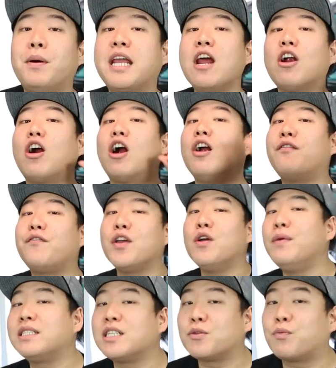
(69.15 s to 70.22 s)
But here are a
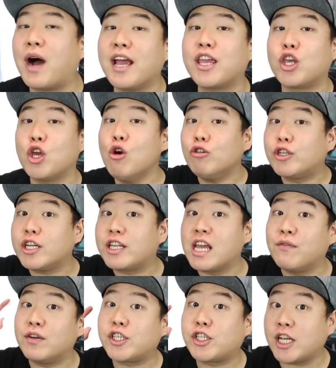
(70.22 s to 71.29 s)
few reasons why you should
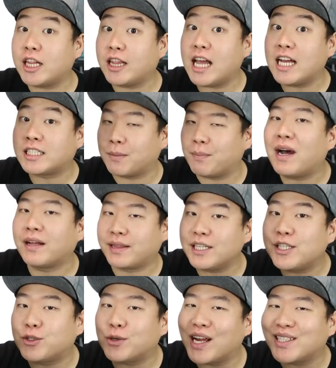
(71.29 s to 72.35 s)
give a shit less about
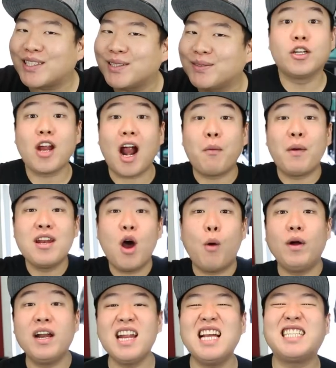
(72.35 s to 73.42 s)
this dress. So you already know
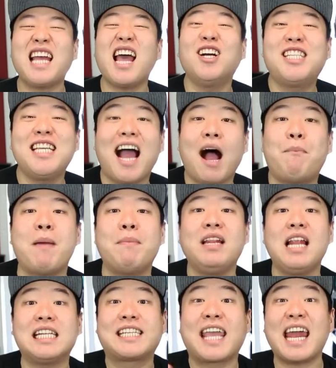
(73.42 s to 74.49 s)
what it is, LGI baby.
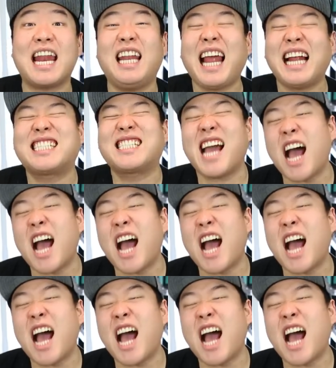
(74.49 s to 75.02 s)
Let's get it. Let's